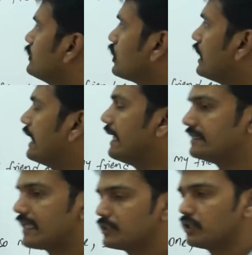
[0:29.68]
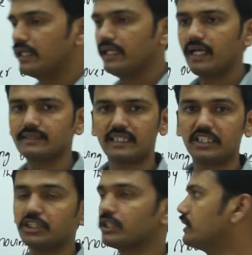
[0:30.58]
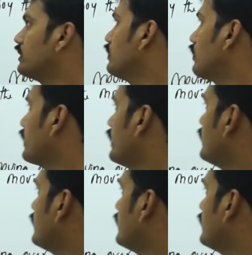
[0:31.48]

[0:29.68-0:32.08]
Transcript: So here is actually a suggestion, okay?